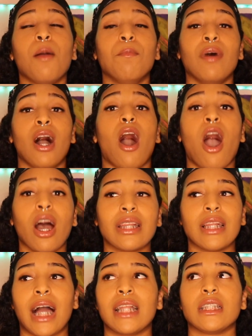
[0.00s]
But
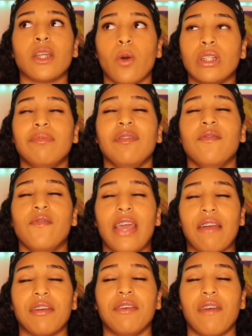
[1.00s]
online is going to be
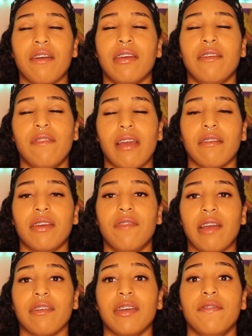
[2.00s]
very, very, very,
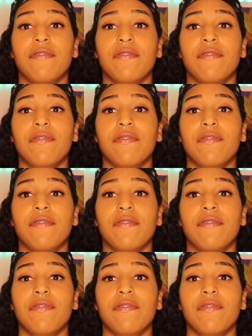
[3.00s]
very,